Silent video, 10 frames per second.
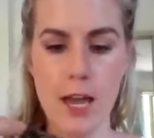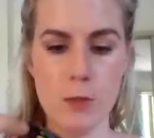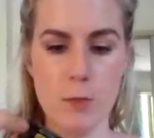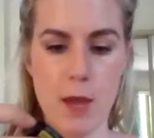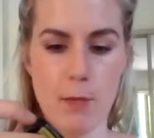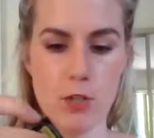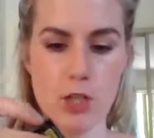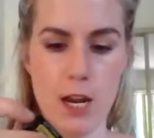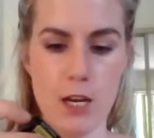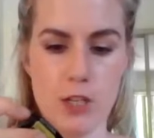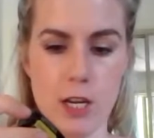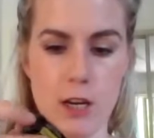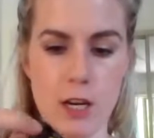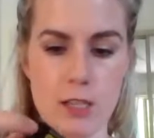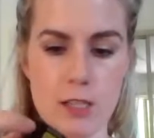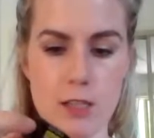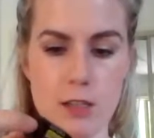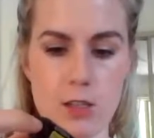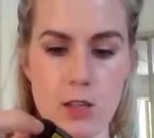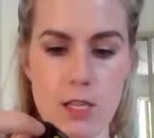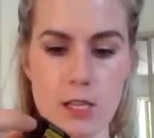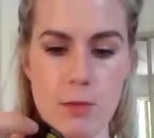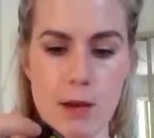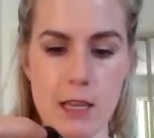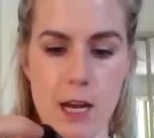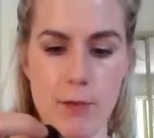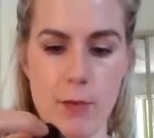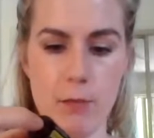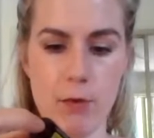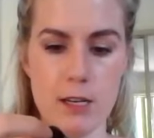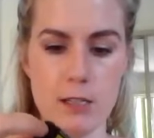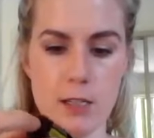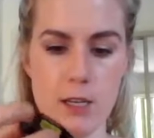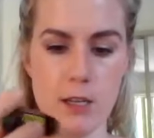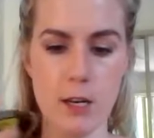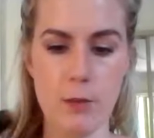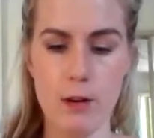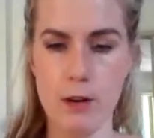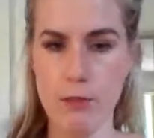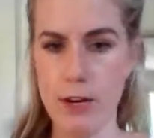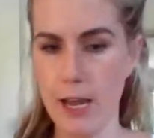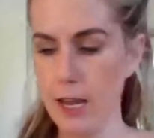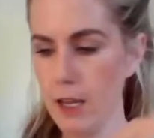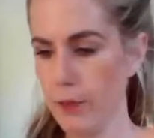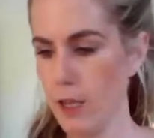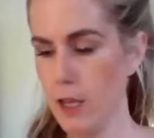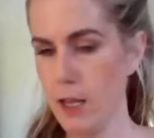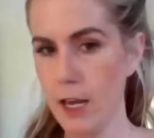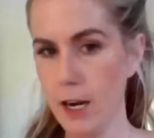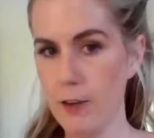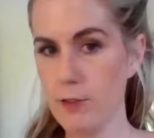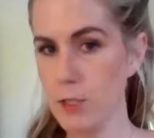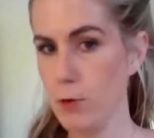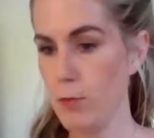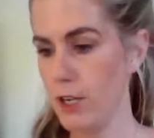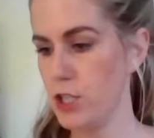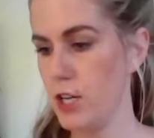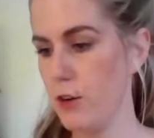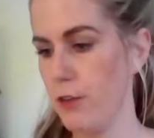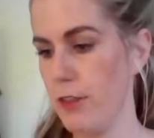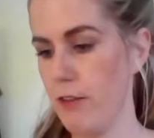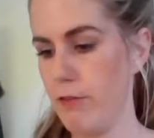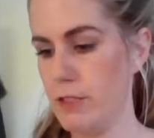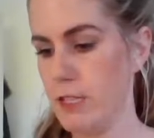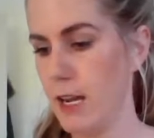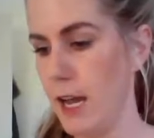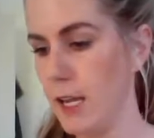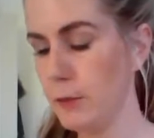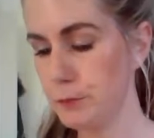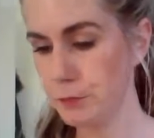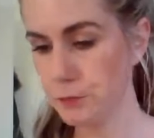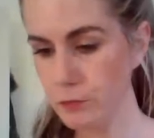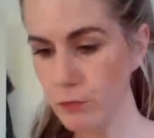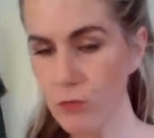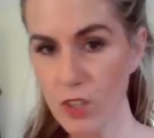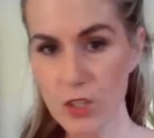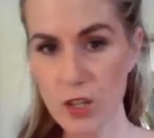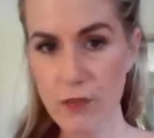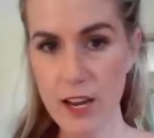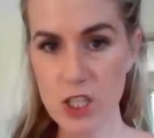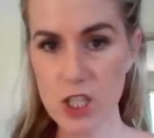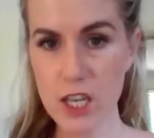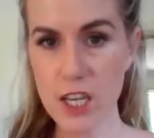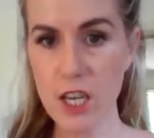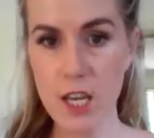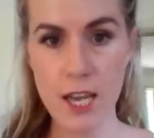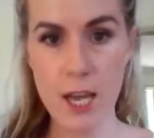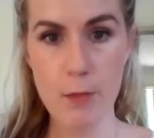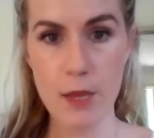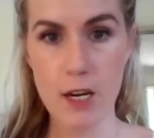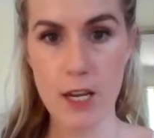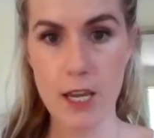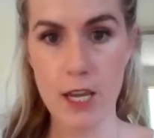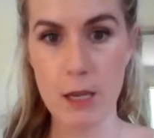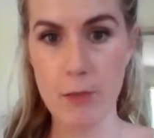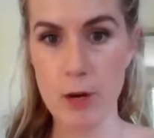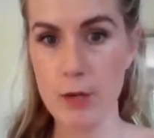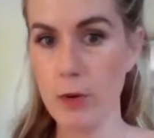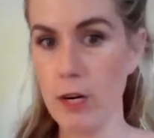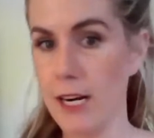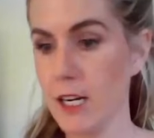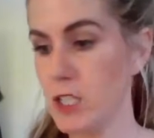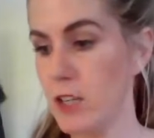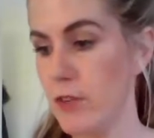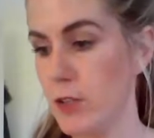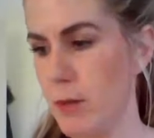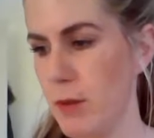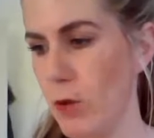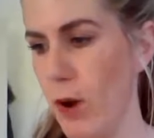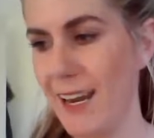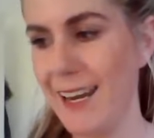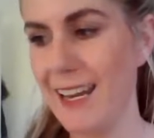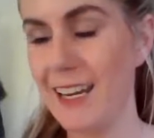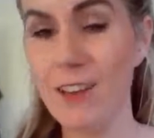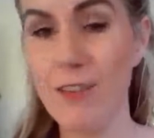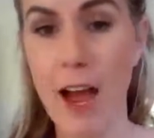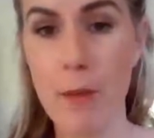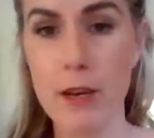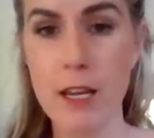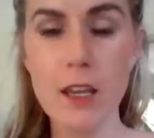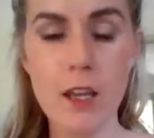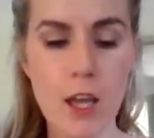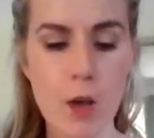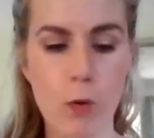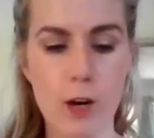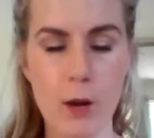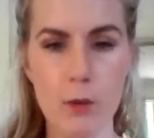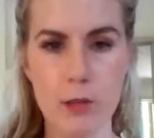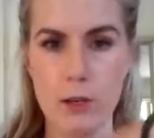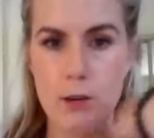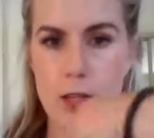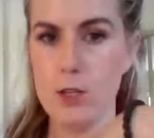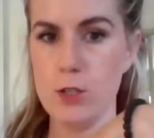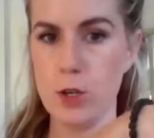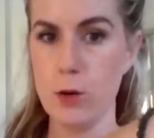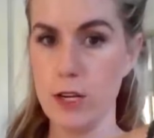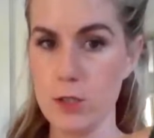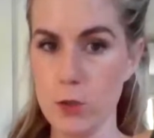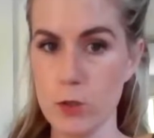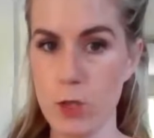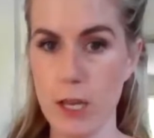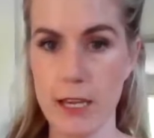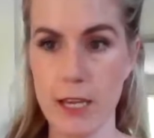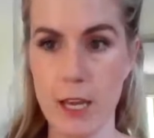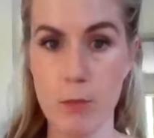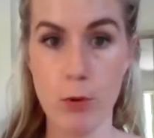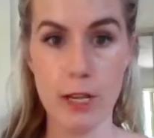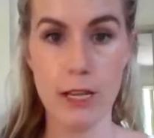and to be able to change it in an instant. So this is my lava bead bracelet that I wear every day. And I've just put my cheer on that for today. So if I actually am in a moment where I actually feel something quite negative happening, what I will literally do, and it's also like a body